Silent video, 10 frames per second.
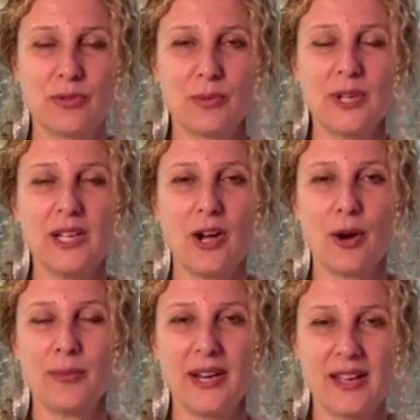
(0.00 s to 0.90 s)
3
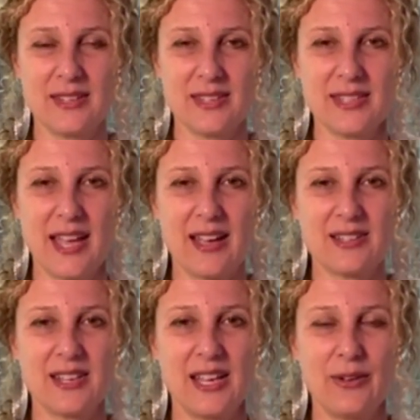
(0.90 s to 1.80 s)
harmonizes the
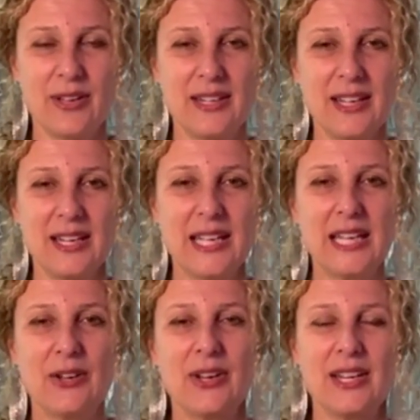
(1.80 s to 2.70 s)
exhale and
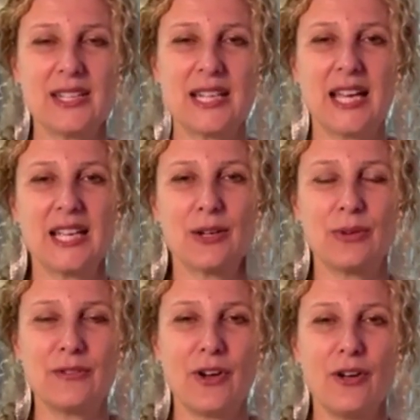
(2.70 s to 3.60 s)
inhale, and it's like a
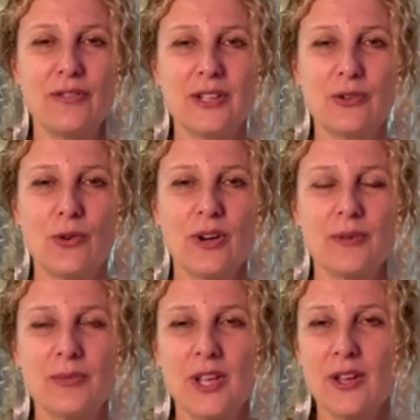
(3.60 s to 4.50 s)
revolving
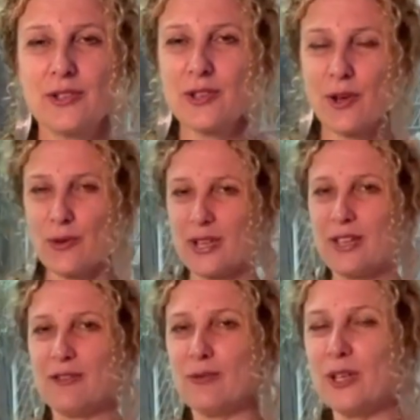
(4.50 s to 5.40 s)
door. So
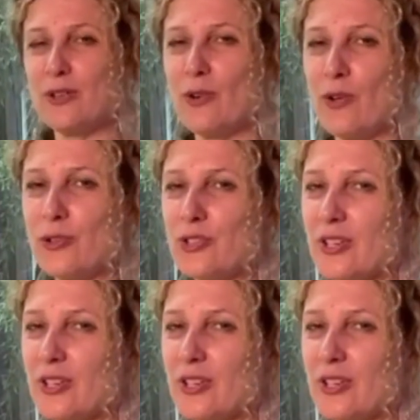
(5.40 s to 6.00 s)
even when you hold